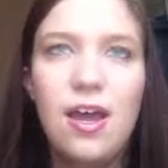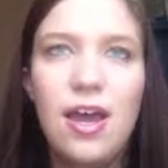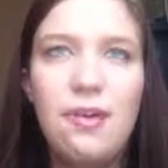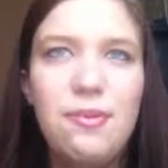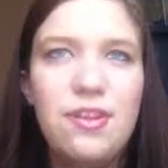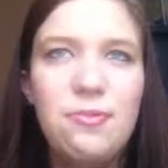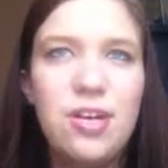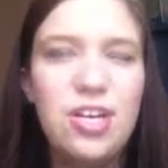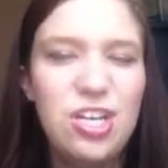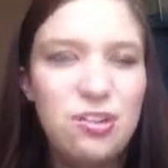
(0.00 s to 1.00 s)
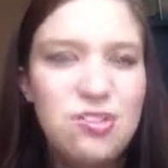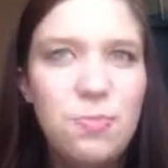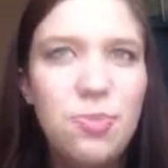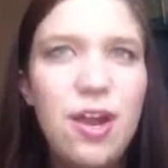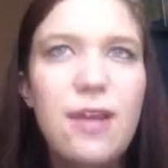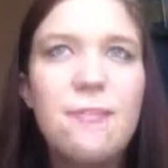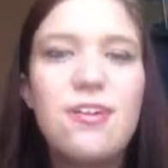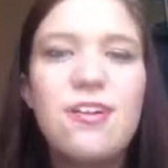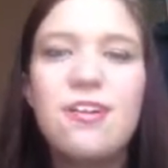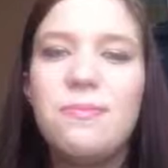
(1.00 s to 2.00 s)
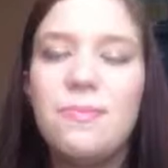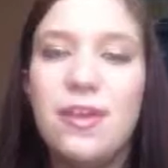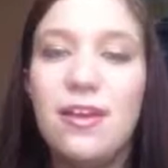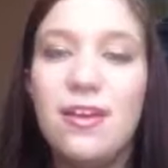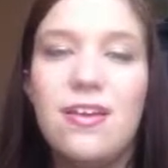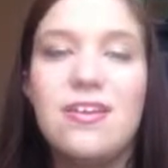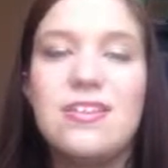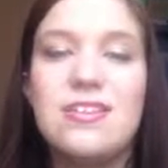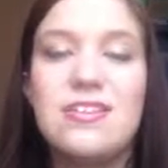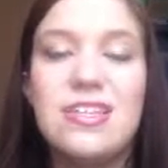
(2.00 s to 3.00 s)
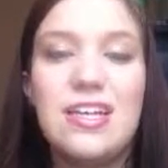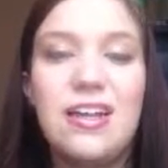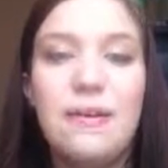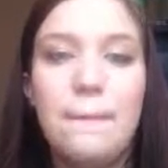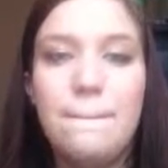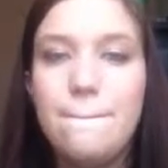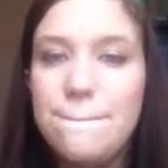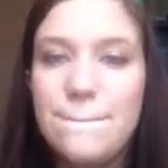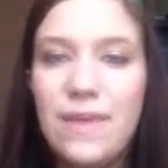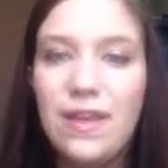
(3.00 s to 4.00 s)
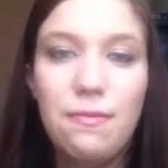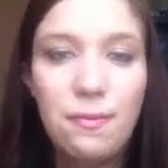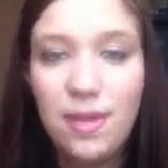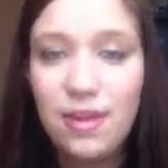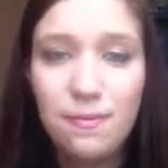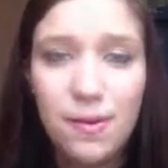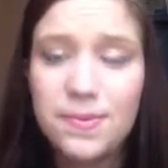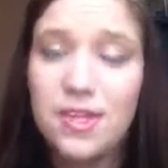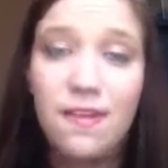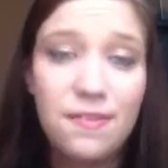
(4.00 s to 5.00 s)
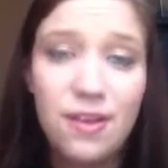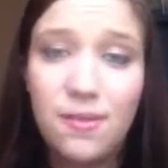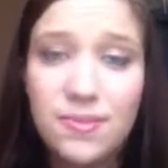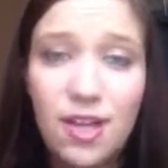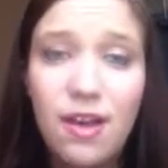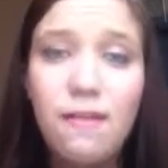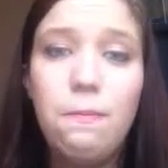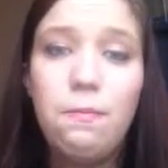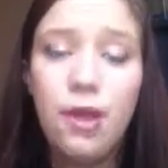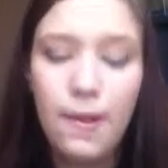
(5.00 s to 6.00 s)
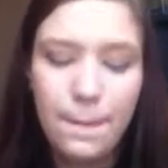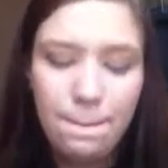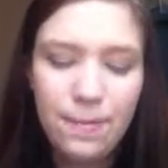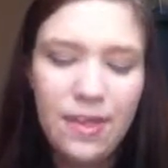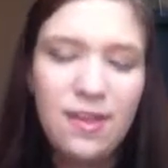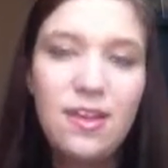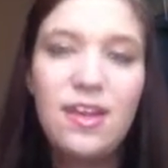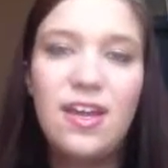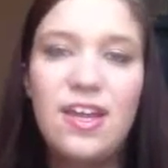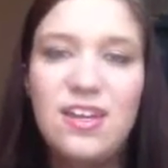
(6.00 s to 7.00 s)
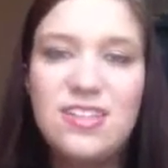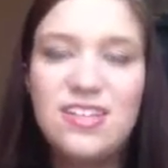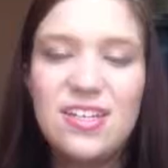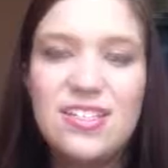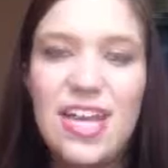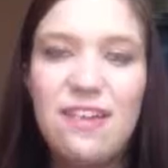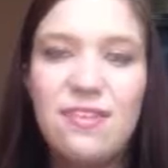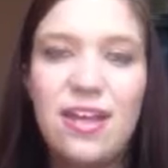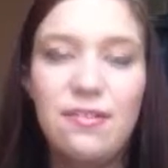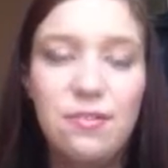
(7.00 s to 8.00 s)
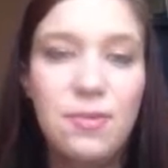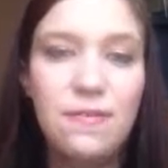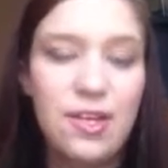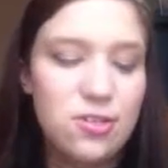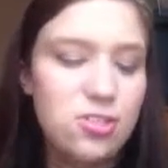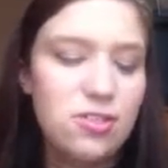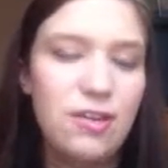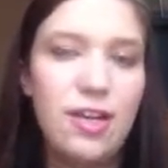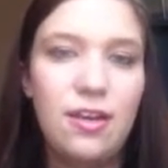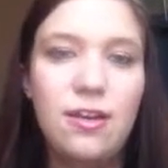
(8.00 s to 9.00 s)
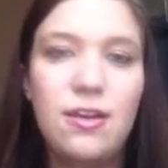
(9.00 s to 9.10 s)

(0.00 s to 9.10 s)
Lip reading: I really wouldn't use a primer because if my makeup comes off, it comes off. But it is nice to have that little bit of extra